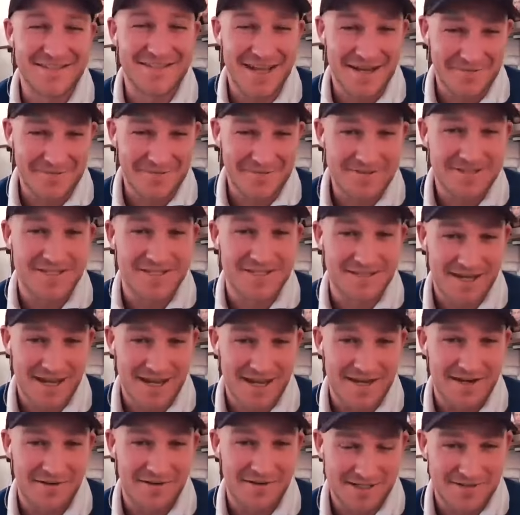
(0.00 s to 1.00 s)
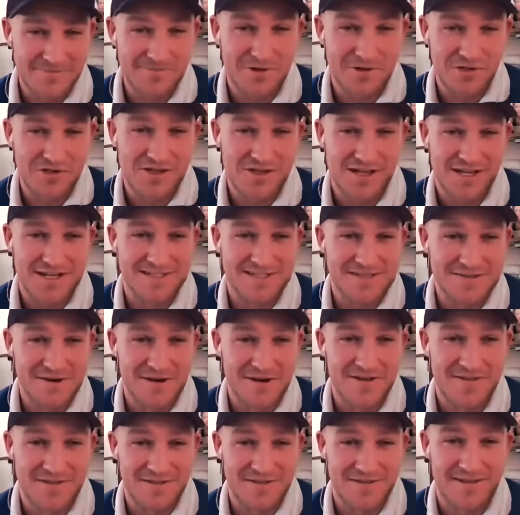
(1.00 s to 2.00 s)
was insane. I did watch last
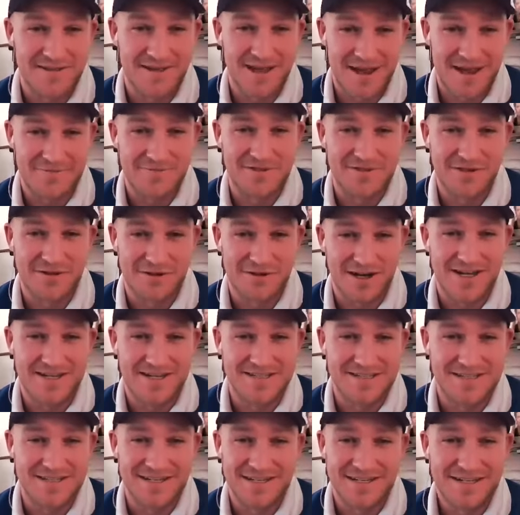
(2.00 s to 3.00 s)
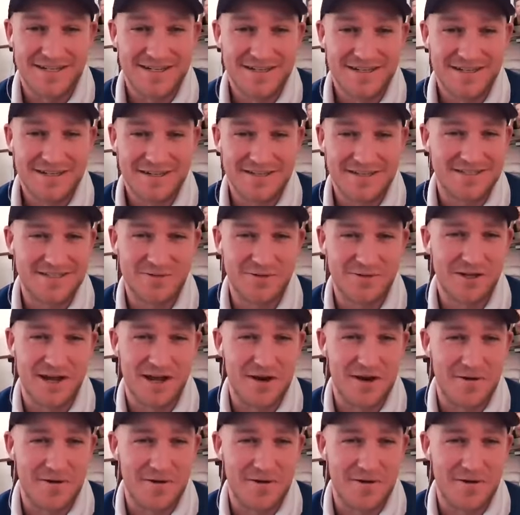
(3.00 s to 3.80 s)
night, and that was crazy. Yeah, I still don't know what